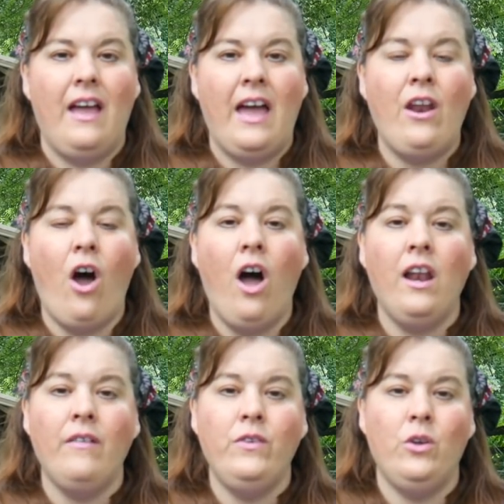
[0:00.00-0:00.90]
and
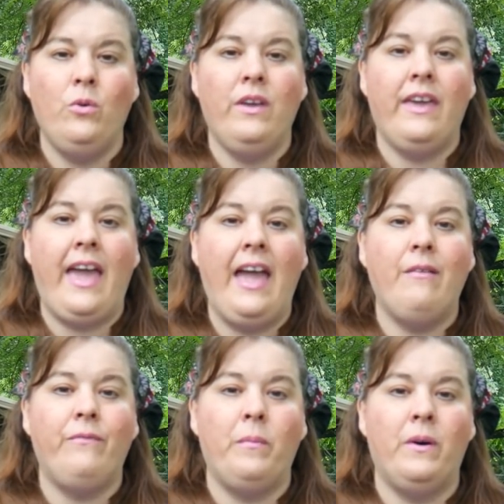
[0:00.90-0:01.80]
all of you who
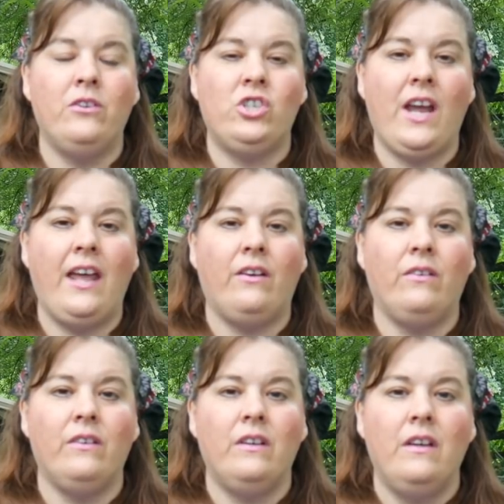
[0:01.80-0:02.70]
came from her channel.